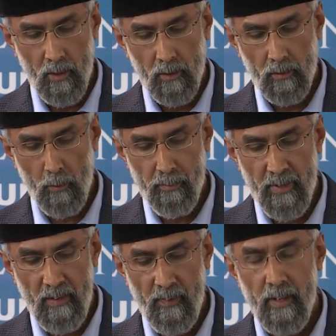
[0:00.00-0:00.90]
So
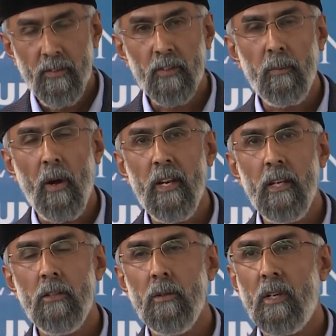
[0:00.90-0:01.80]
briefly
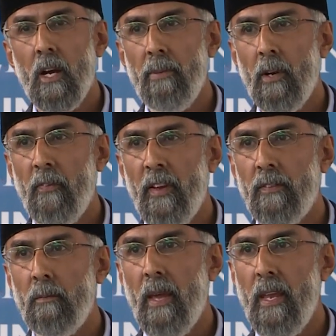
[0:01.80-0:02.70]
responding to a couple of
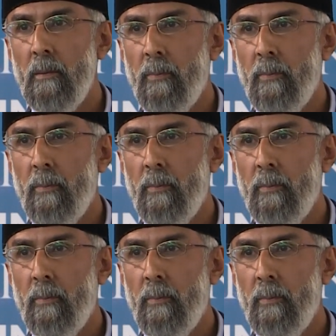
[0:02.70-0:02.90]
his main